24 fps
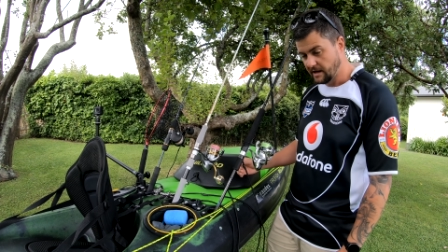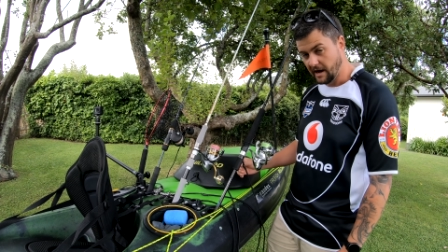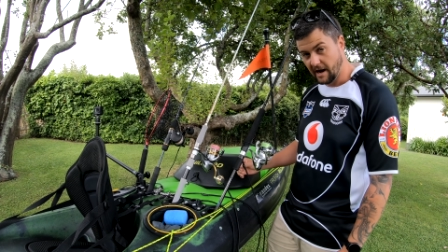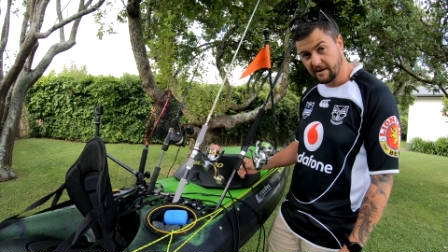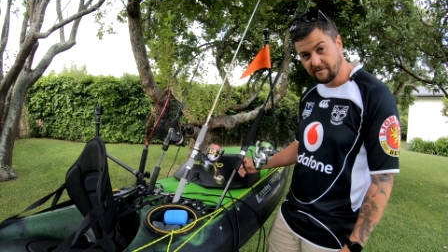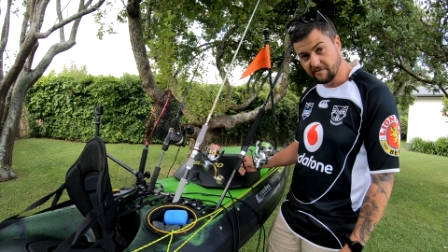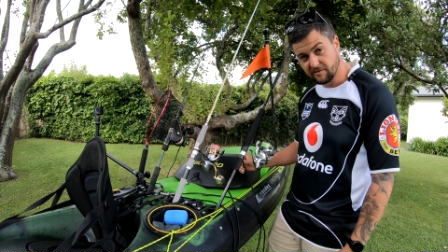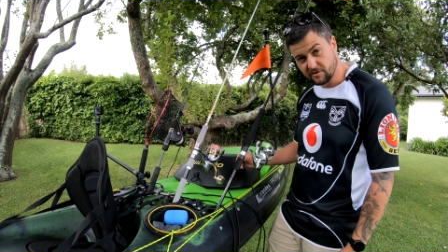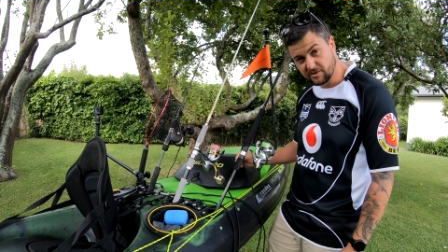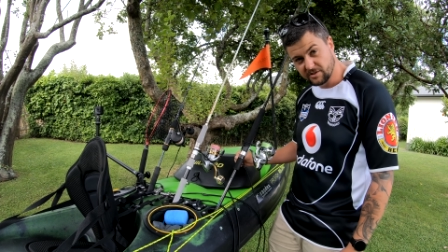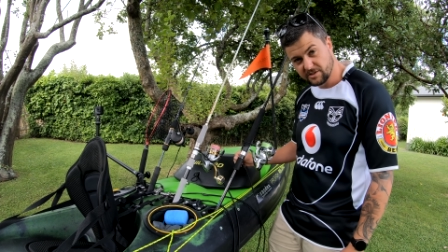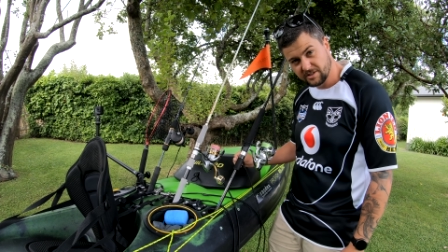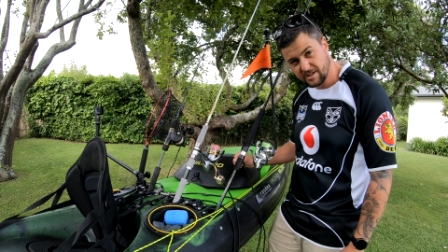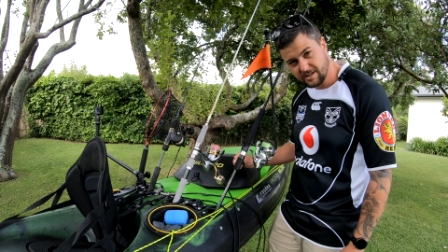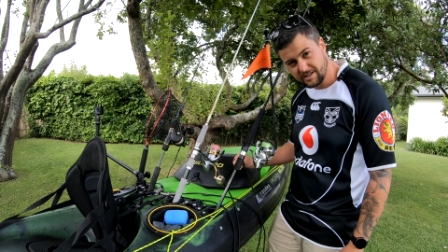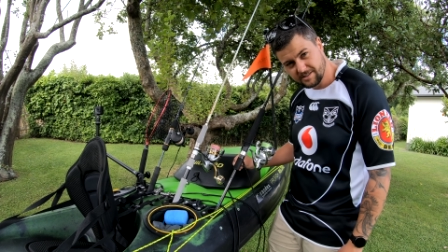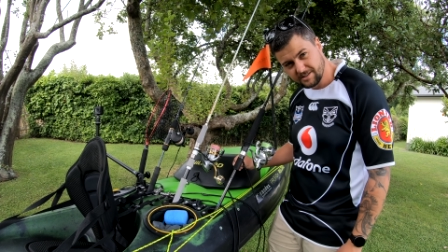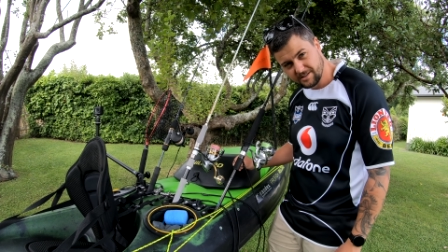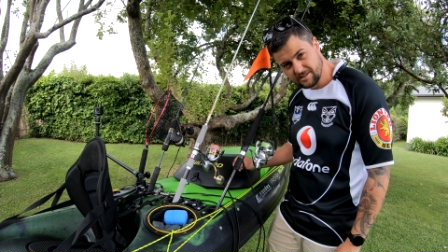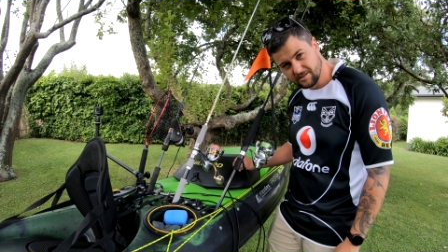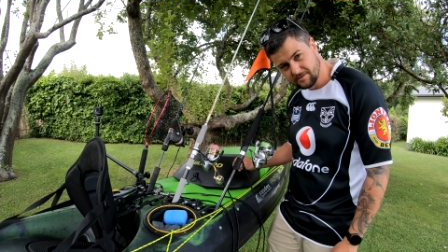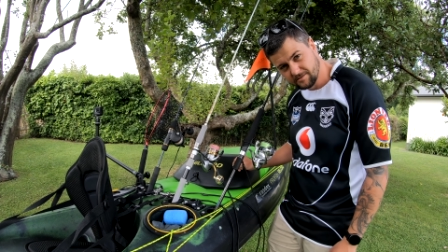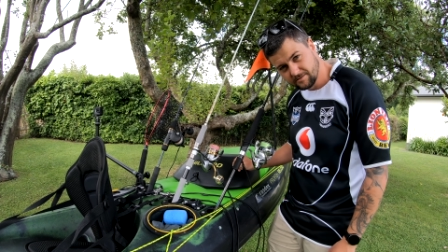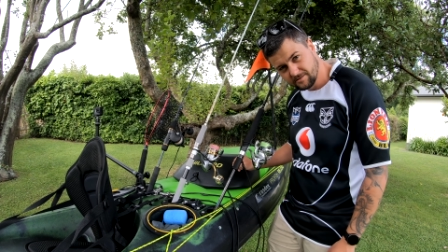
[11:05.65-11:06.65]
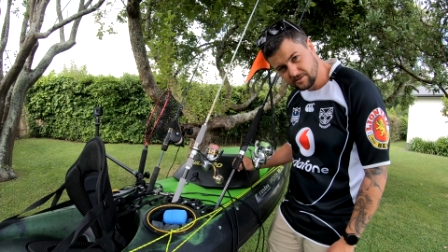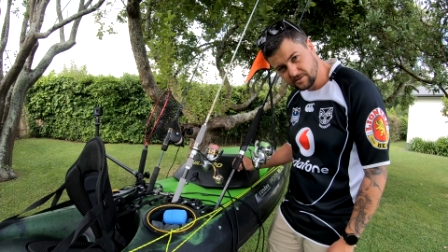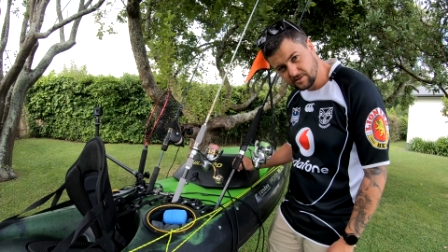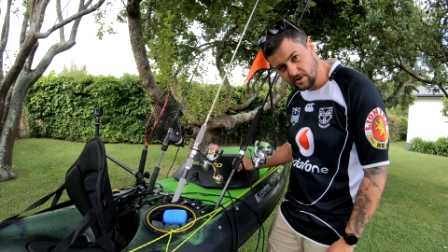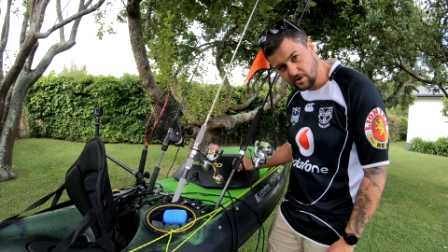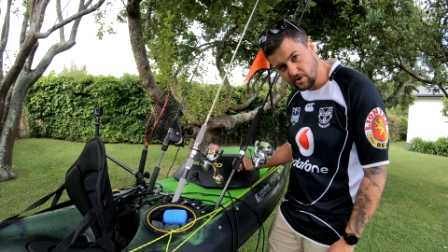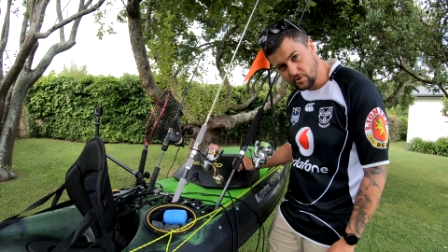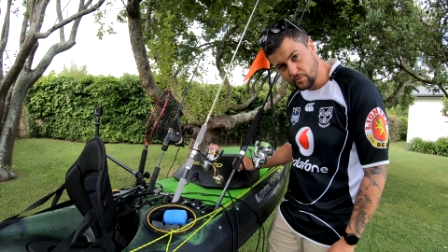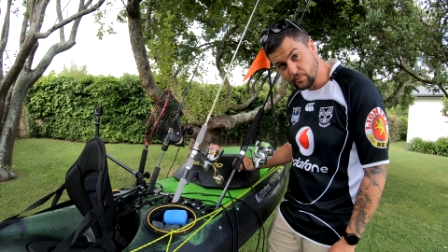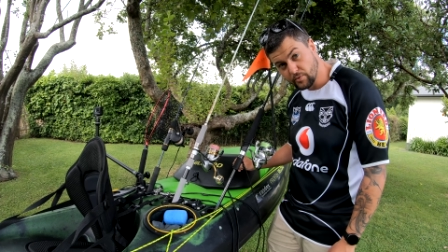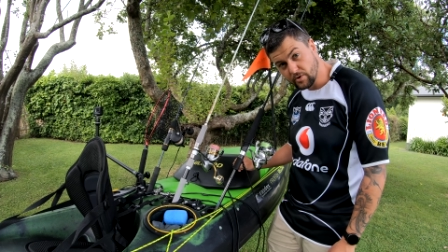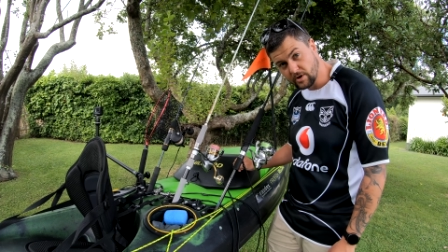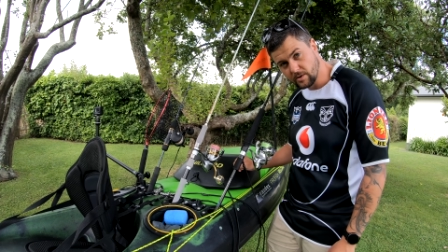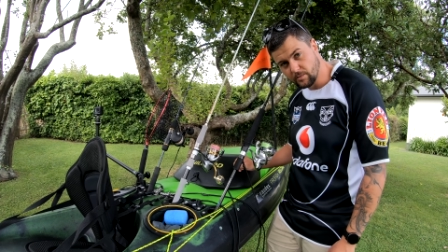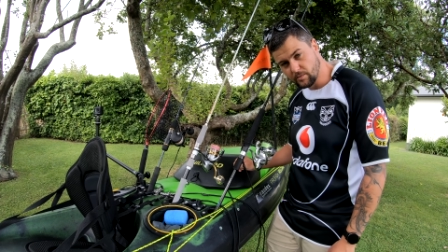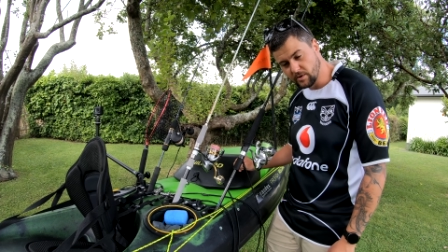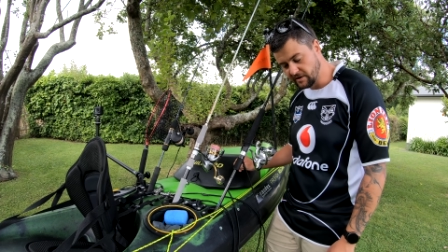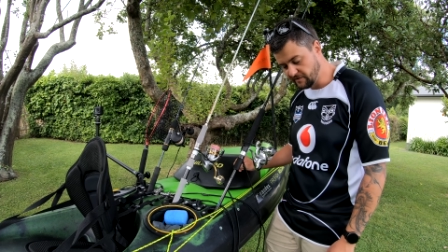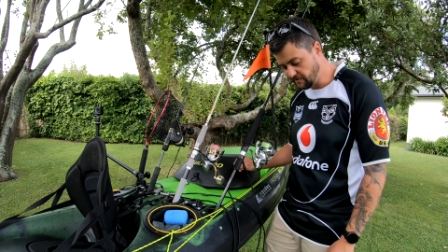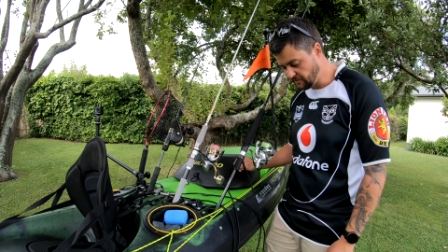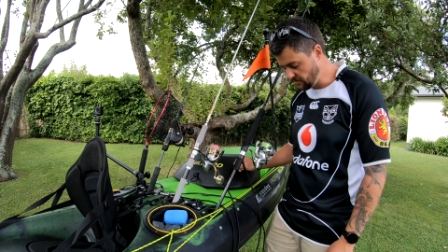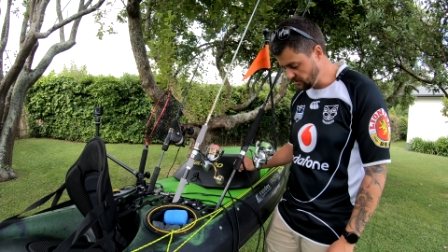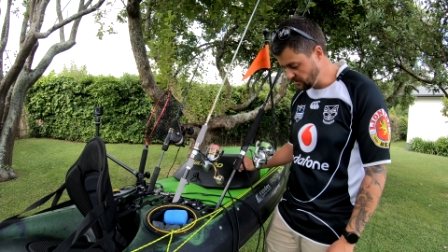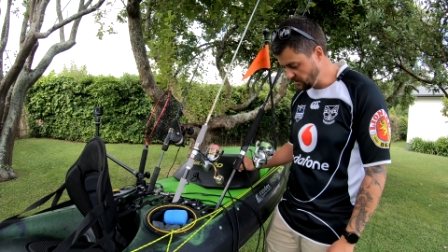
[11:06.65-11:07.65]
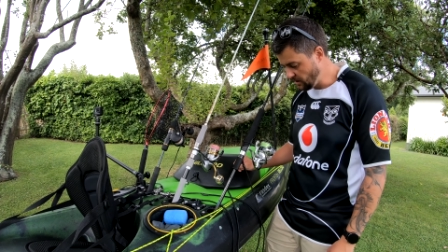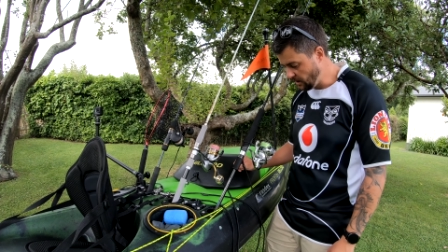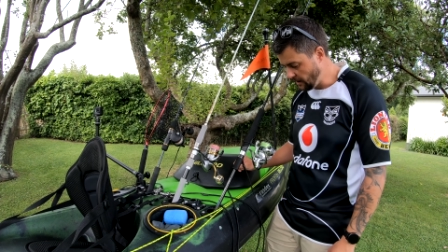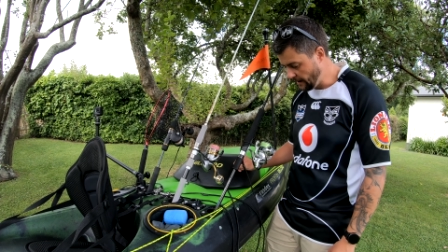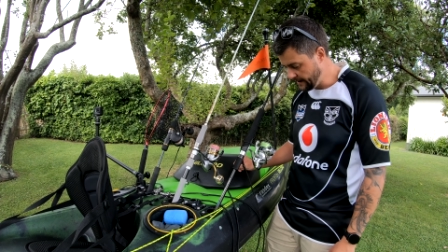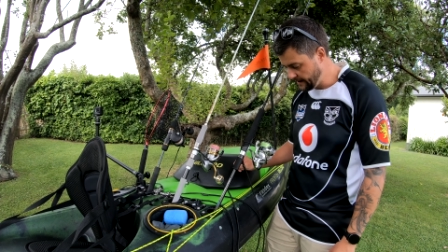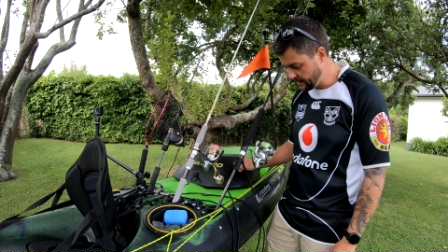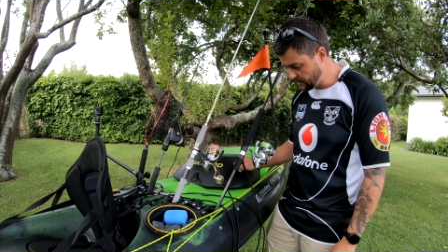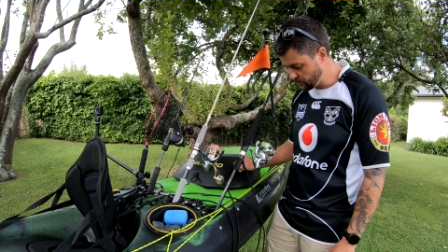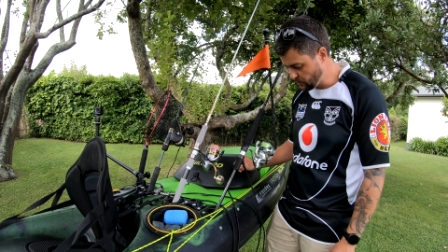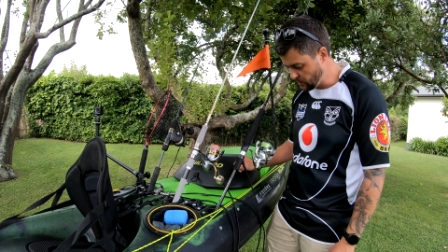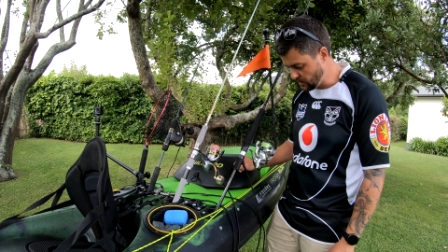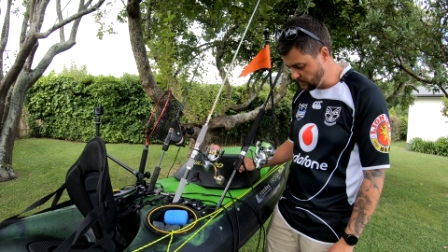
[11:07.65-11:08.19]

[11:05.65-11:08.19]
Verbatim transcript: 8 foot 6, so pretty big for a kayak,